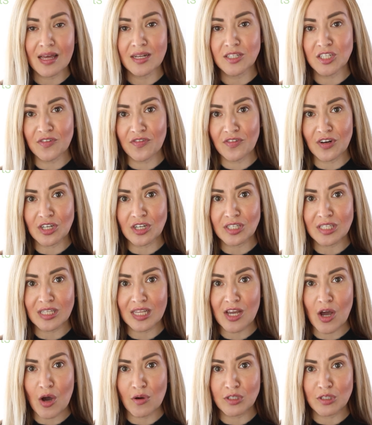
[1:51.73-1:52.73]
then
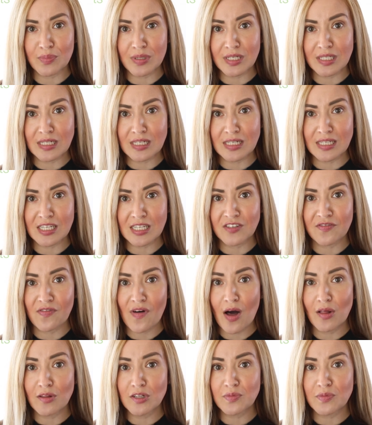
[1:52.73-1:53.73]
diversely owned businesses,
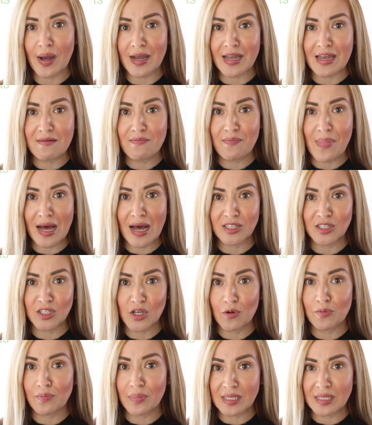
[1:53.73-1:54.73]
followed by impact
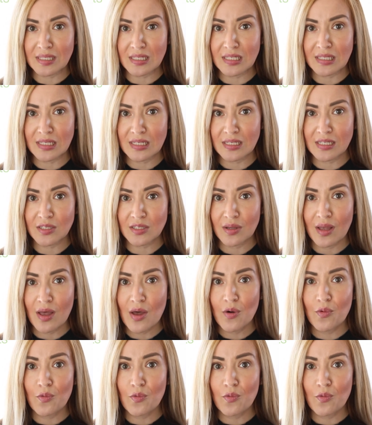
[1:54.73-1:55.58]
zone businesses,